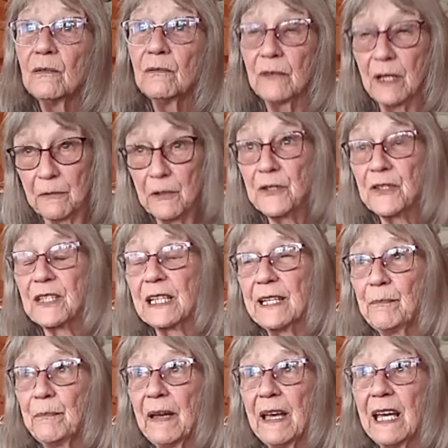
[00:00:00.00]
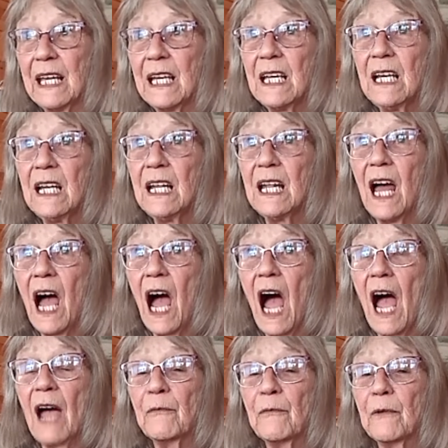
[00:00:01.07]
We were sleeping,
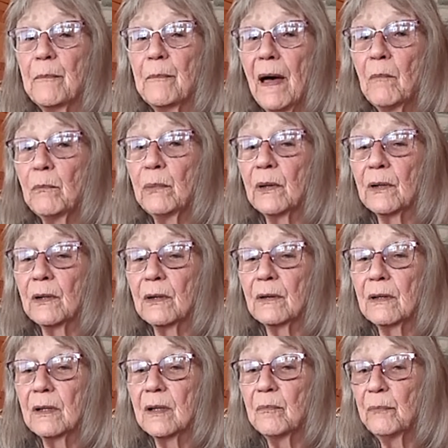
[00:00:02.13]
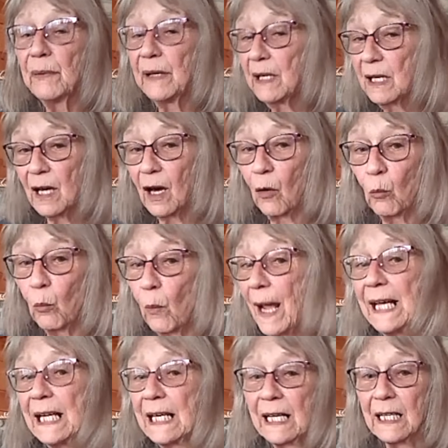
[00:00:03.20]
I remember being
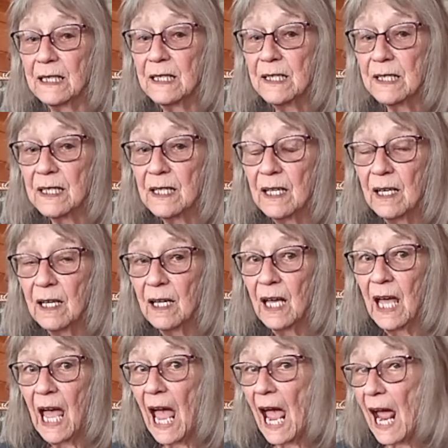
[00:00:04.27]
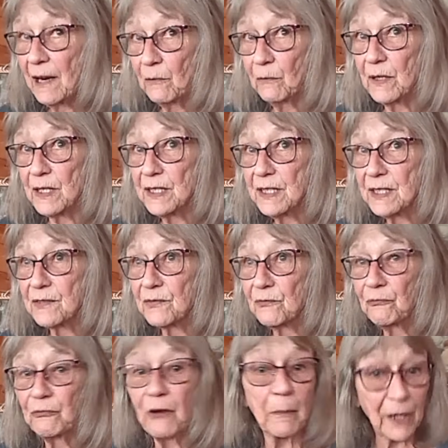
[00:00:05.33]
awakened, and it was
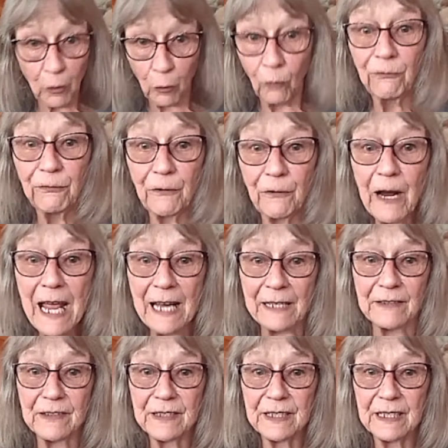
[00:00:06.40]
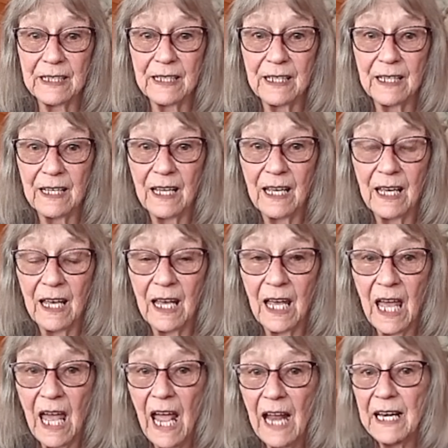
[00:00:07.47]
from an old friend.
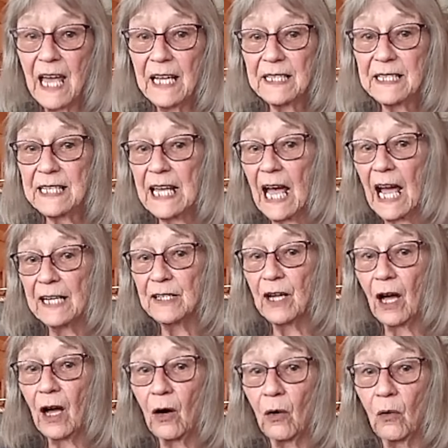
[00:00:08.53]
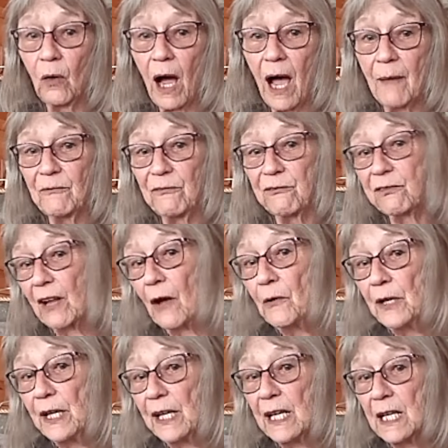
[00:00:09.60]
Next thing I know, I'm
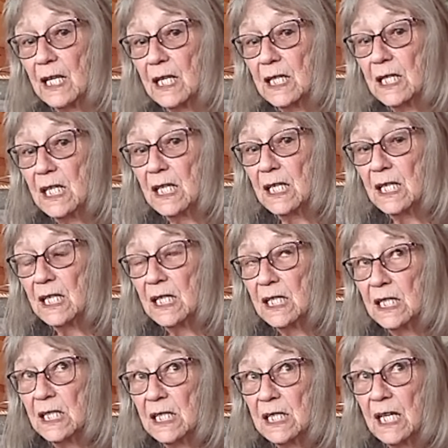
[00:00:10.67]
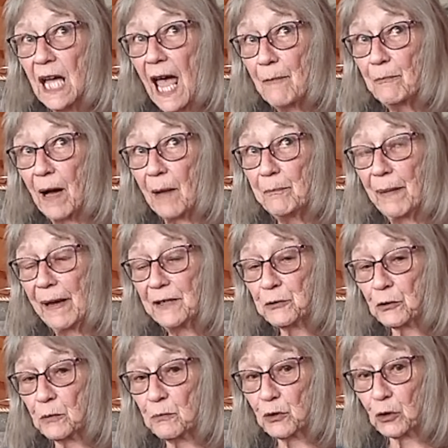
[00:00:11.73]
floating at my
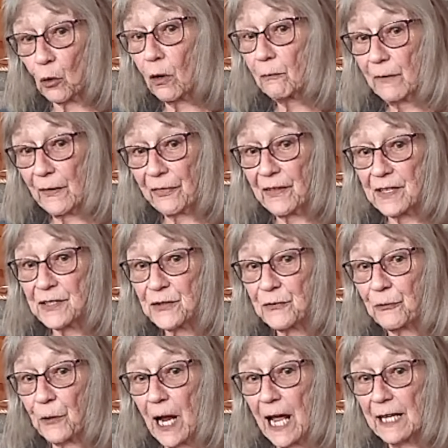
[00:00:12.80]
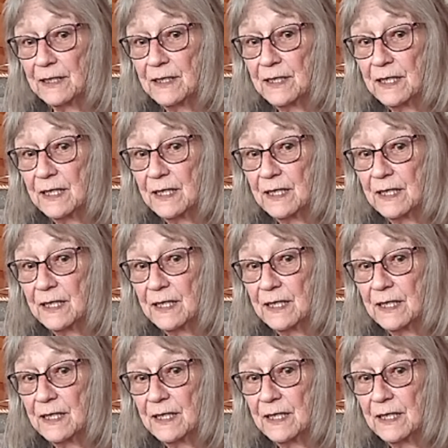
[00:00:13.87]
bedroom door with this friend,